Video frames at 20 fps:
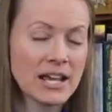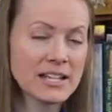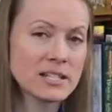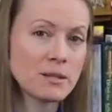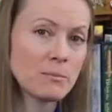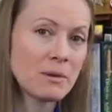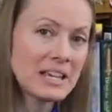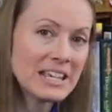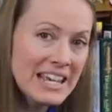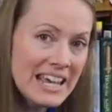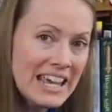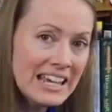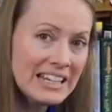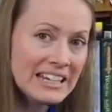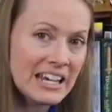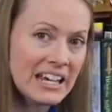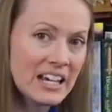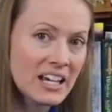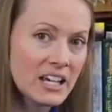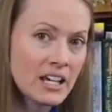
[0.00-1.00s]
as a
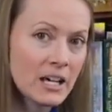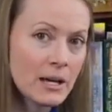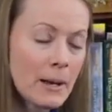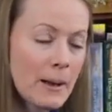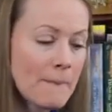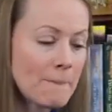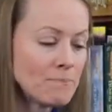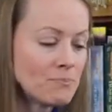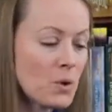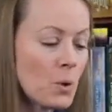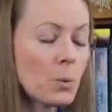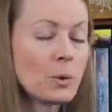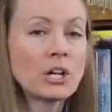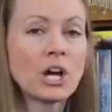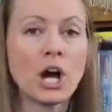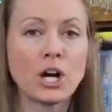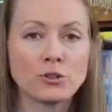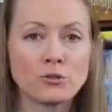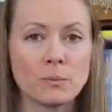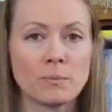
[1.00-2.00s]
mechanic,
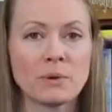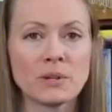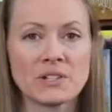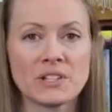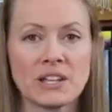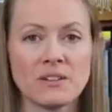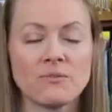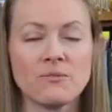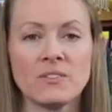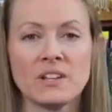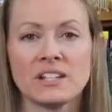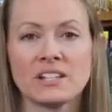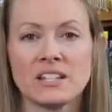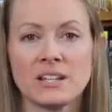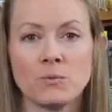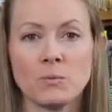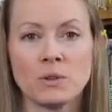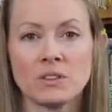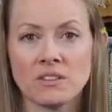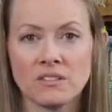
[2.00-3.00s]
one hundred percent
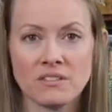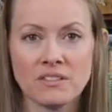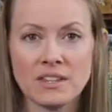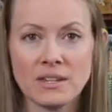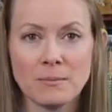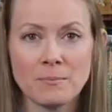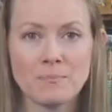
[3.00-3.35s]
fits in with the